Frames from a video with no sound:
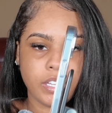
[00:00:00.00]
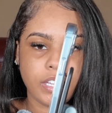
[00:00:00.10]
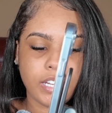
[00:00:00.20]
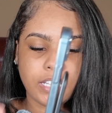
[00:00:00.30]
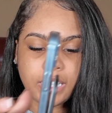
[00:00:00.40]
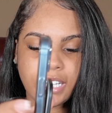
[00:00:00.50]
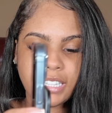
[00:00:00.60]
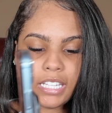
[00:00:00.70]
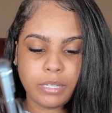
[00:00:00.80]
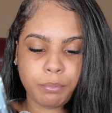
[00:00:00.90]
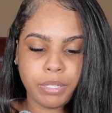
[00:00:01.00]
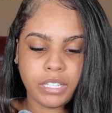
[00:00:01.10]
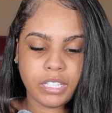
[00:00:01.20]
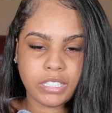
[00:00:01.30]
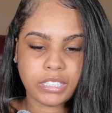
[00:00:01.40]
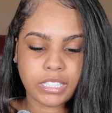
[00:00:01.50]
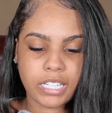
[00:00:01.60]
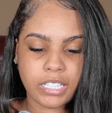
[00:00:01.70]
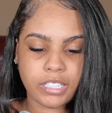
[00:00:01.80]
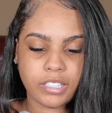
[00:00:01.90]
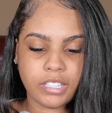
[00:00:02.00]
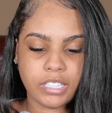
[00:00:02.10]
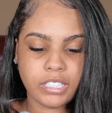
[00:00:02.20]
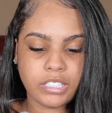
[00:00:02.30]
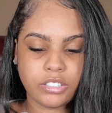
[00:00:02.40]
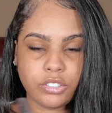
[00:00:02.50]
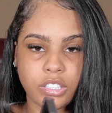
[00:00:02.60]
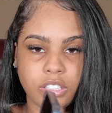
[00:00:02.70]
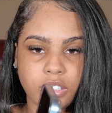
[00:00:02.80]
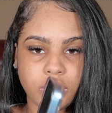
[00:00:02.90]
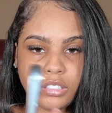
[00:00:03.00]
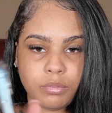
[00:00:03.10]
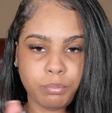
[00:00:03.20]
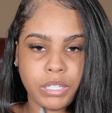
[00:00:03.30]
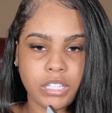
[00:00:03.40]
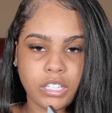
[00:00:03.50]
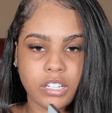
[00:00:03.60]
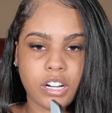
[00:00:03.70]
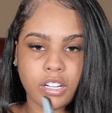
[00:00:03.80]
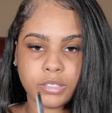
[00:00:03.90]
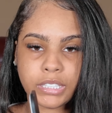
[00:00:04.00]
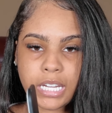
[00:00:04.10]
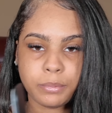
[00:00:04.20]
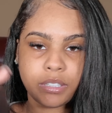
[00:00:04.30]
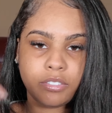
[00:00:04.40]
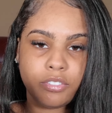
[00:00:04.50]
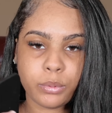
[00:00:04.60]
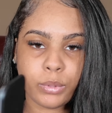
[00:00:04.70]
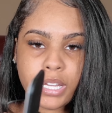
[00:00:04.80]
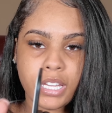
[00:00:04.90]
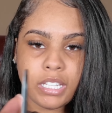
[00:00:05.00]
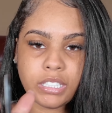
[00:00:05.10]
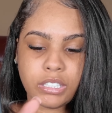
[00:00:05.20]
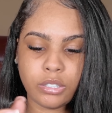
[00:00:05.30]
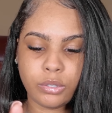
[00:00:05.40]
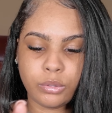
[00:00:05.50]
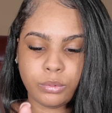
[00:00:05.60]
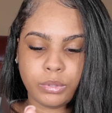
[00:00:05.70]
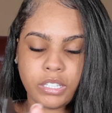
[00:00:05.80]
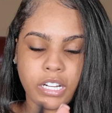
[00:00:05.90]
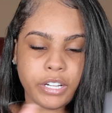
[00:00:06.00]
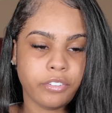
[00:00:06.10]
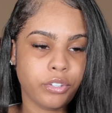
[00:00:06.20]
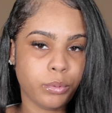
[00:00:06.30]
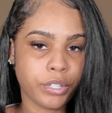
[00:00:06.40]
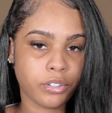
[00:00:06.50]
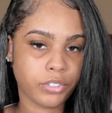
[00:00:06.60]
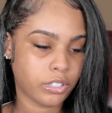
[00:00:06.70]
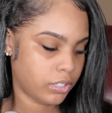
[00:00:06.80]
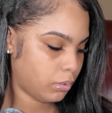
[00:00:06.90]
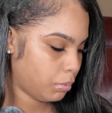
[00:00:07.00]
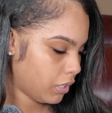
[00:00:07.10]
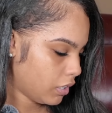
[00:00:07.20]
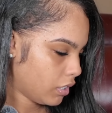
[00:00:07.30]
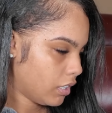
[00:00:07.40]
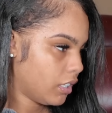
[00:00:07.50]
And I like that it bends like this. You can bend it in all types of the ways. So however you want your phone to be.